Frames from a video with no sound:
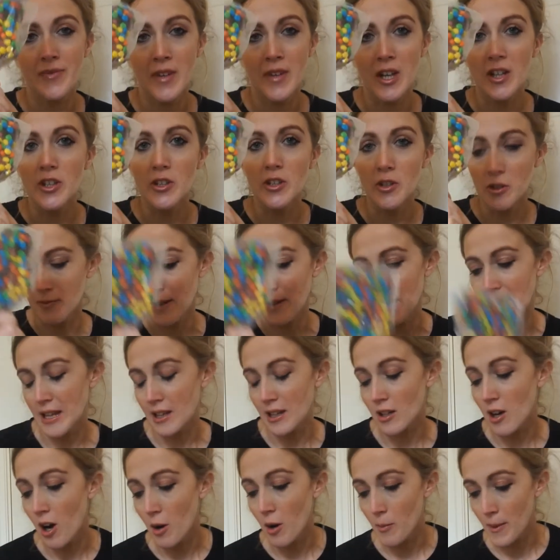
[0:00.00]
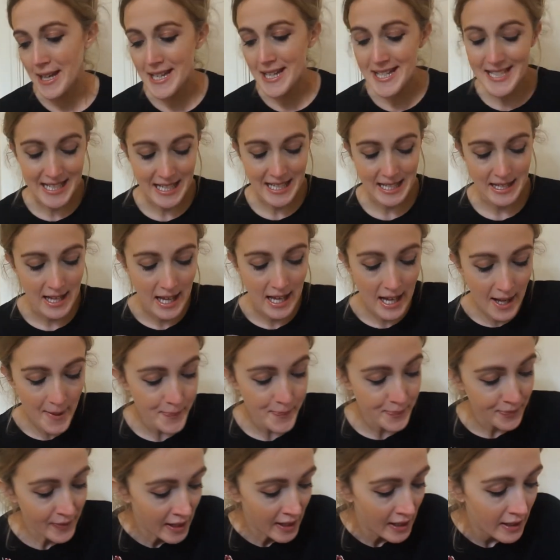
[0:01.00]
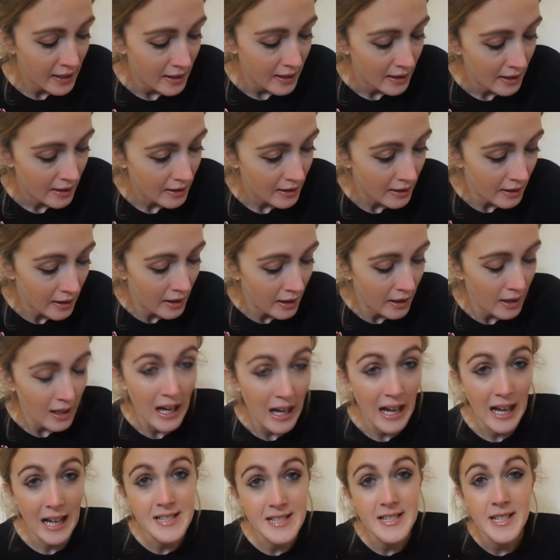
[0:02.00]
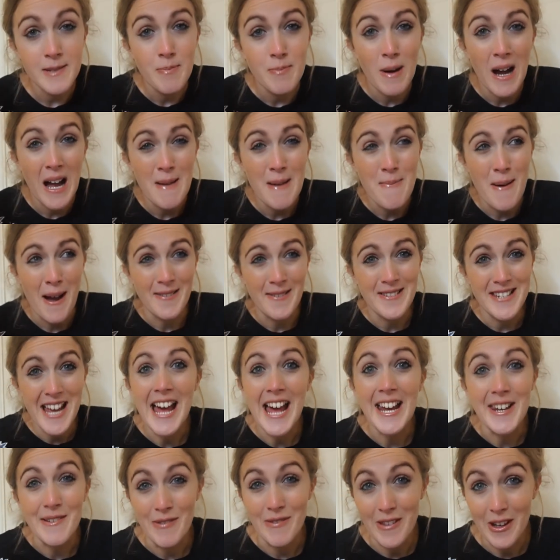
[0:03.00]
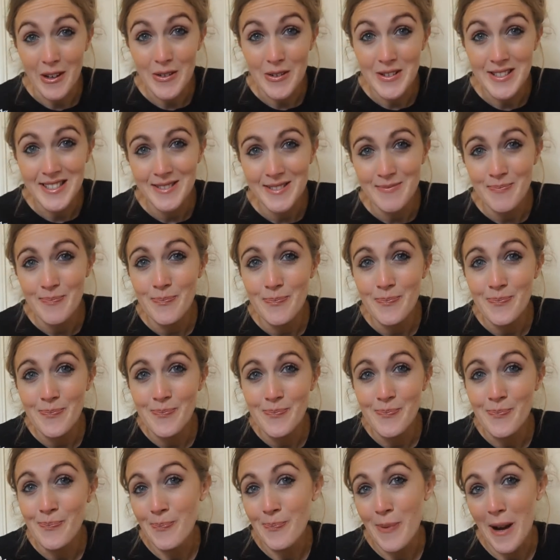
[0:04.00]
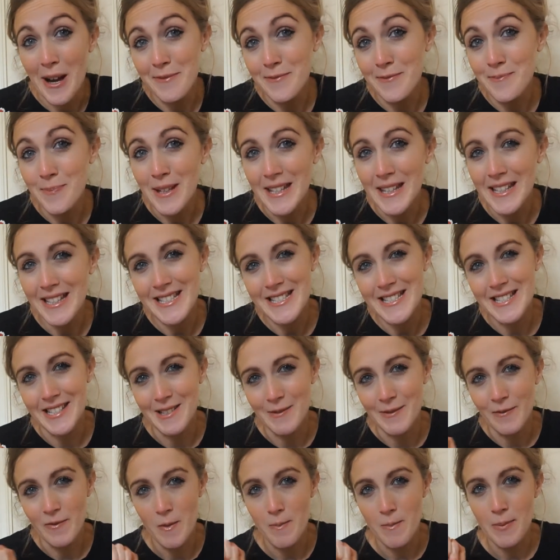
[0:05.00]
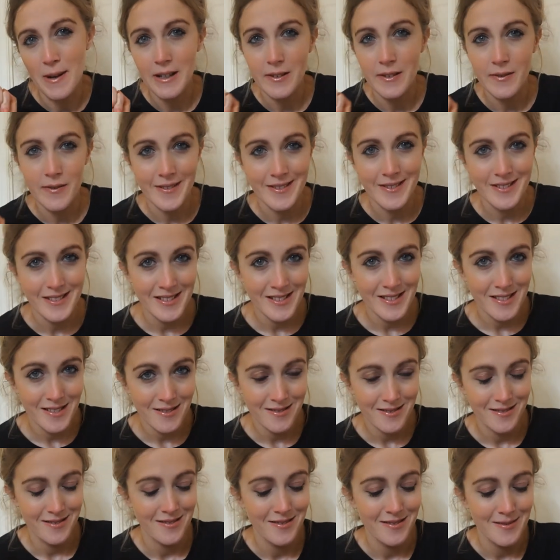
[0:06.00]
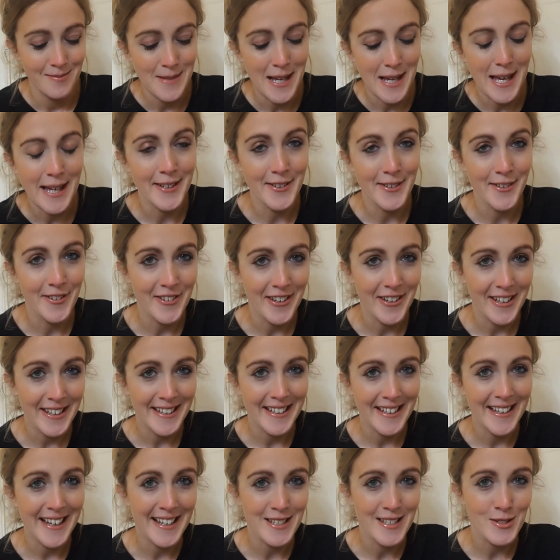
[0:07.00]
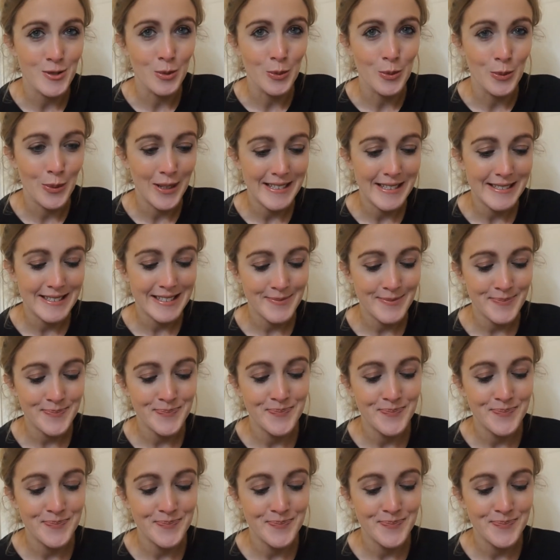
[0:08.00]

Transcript: Yummy, can't wait to eat that. I did buy about 10 of those, but I've been eating them for breakfast. Healthy, as always.